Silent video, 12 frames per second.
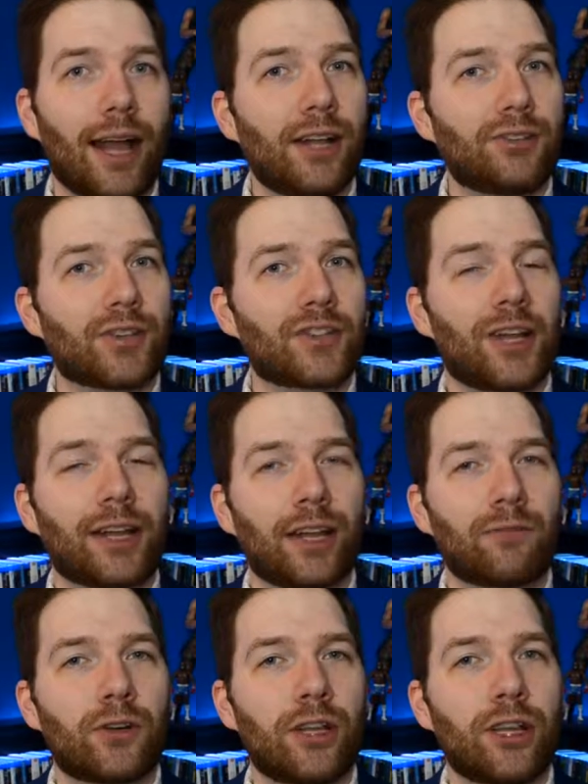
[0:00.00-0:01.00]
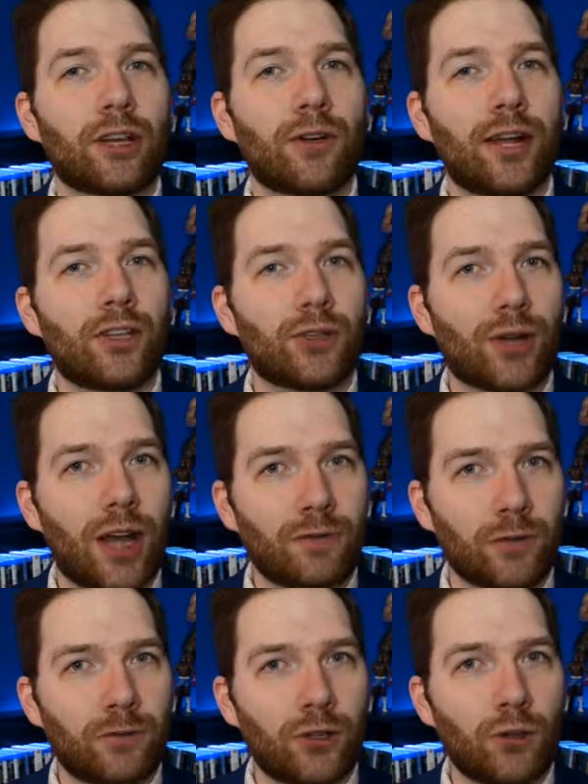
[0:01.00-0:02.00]
And just like every year, I do
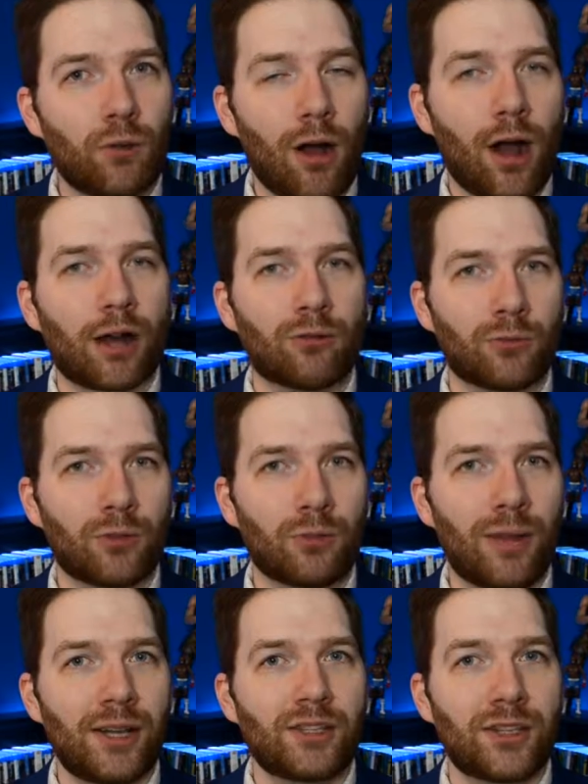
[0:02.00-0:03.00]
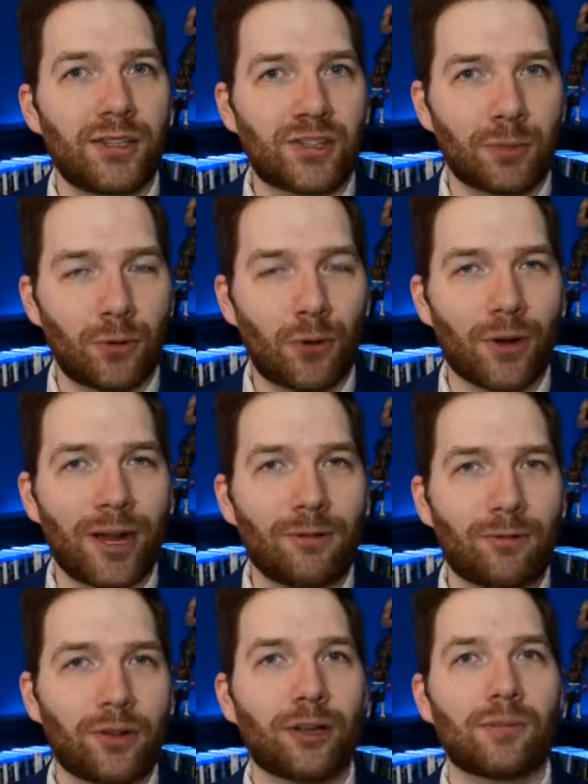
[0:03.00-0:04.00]
have a few honorable mentions, some
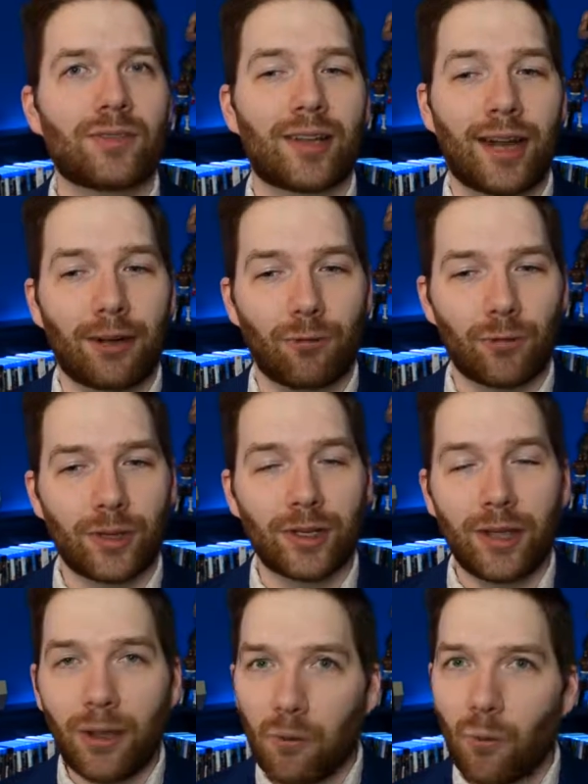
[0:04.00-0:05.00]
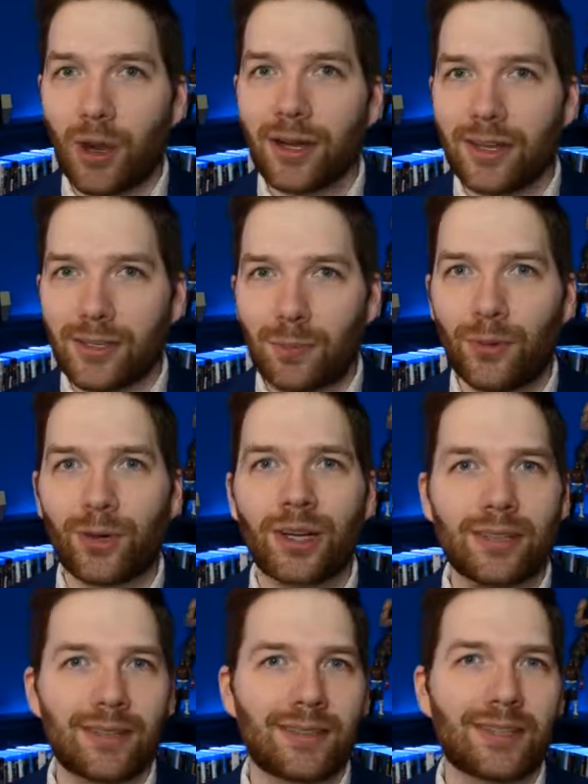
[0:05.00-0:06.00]
great films that I really wanted to put
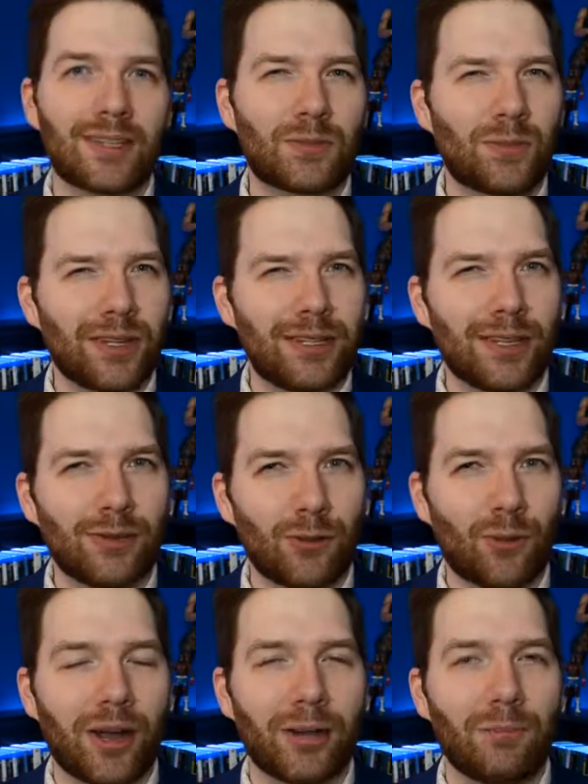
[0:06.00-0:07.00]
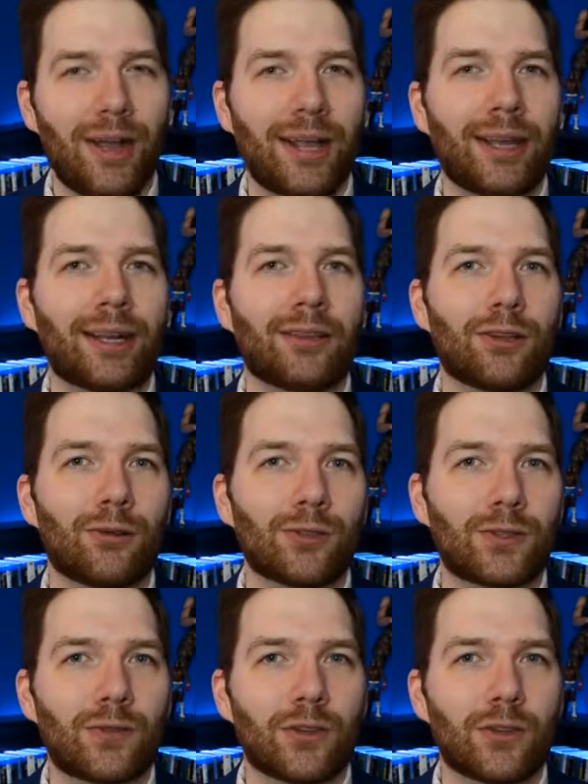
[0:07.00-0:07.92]
on this list but didn't quite make it, and those